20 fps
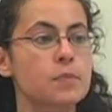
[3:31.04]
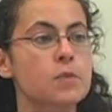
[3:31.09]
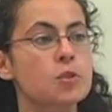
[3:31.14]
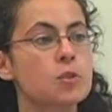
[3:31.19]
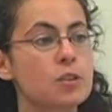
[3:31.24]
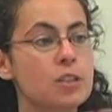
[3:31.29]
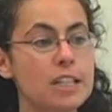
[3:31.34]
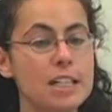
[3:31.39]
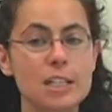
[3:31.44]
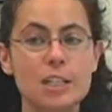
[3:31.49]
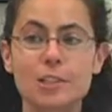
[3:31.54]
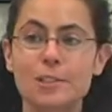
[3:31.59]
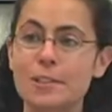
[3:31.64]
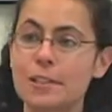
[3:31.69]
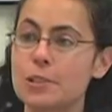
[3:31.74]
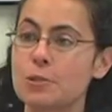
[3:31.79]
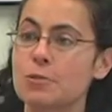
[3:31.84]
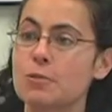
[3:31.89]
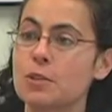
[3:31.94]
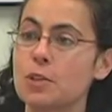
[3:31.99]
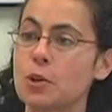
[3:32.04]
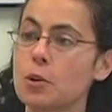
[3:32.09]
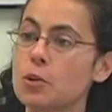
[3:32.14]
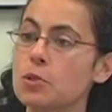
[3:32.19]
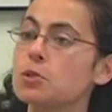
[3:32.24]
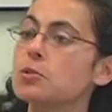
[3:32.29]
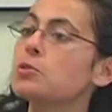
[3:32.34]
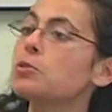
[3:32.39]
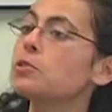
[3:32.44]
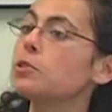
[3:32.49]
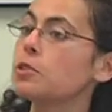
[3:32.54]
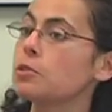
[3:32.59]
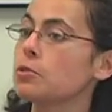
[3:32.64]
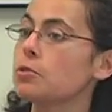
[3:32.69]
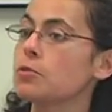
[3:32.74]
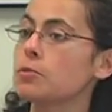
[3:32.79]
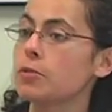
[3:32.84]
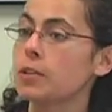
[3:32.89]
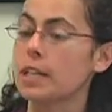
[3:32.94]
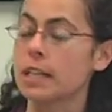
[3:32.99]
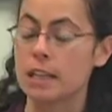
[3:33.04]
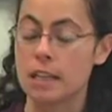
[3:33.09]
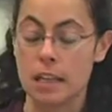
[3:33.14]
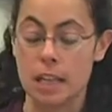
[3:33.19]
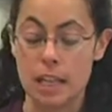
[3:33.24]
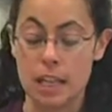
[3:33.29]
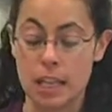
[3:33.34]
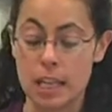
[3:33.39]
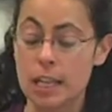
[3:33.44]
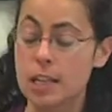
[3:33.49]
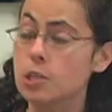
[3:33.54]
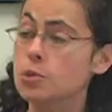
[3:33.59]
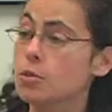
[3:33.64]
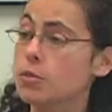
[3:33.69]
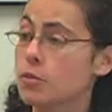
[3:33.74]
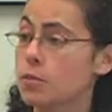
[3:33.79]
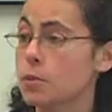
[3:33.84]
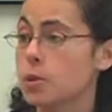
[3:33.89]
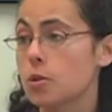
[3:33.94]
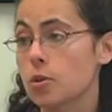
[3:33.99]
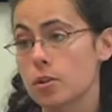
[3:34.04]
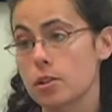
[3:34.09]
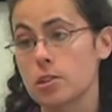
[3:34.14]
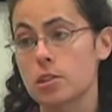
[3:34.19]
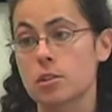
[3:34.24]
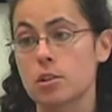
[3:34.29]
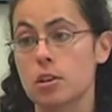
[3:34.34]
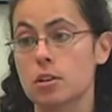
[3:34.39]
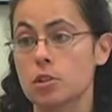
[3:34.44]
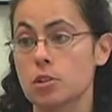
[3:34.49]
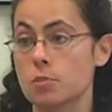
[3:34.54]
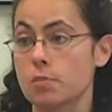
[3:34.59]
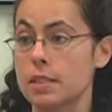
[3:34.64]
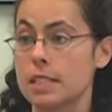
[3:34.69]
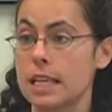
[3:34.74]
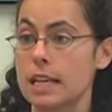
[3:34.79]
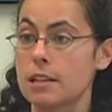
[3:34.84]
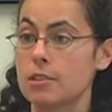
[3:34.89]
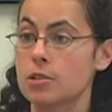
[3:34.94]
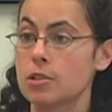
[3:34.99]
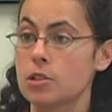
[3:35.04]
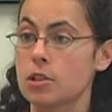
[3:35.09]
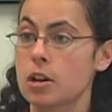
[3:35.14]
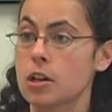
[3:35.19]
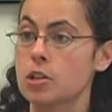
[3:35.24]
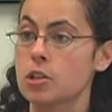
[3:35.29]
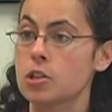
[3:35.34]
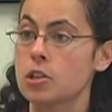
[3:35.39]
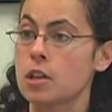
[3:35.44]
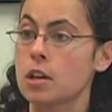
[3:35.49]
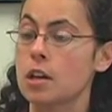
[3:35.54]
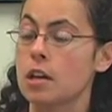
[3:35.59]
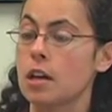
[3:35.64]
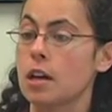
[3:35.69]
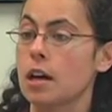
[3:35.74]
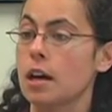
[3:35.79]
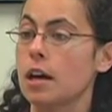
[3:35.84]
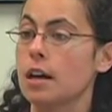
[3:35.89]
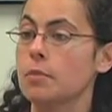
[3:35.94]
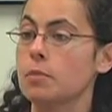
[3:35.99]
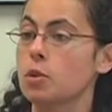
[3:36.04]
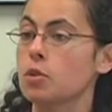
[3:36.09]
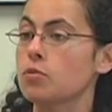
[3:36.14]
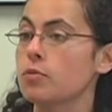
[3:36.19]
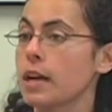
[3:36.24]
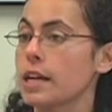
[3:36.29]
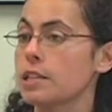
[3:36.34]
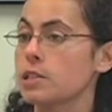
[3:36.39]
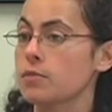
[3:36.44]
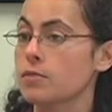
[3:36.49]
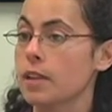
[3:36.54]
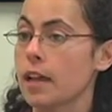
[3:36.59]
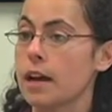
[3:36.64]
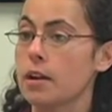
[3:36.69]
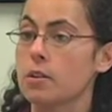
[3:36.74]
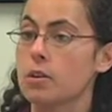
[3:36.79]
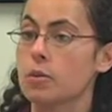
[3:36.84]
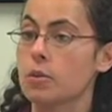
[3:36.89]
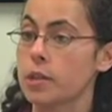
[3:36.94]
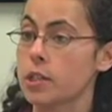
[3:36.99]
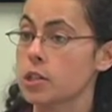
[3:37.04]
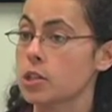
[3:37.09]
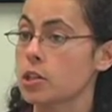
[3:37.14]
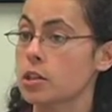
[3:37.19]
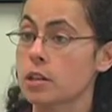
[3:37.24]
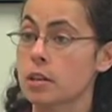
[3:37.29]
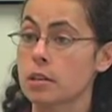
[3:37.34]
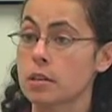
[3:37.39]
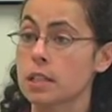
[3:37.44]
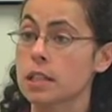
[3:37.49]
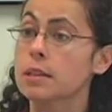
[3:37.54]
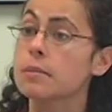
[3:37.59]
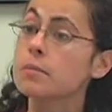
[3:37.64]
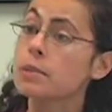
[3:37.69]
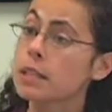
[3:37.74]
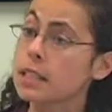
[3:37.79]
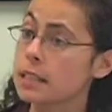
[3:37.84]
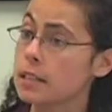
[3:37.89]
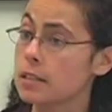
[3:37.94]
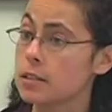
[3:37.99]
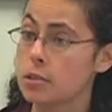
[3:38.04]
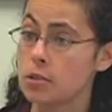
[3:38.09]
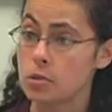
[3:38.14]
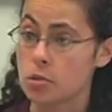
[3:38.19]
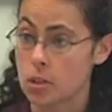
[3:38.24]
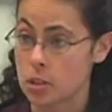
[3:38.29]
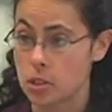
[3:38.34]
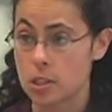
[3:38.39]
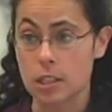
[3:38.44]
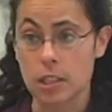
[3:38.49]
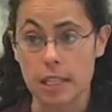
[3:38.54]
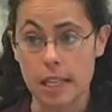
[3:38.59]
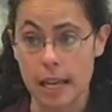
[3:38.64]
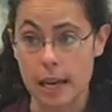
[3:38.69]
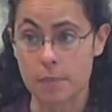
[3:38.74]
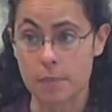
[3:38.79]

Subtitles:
traditionally sort of the old school gluten-free things were from cornstarch or potato starch or rice flour, which are completely nutritionally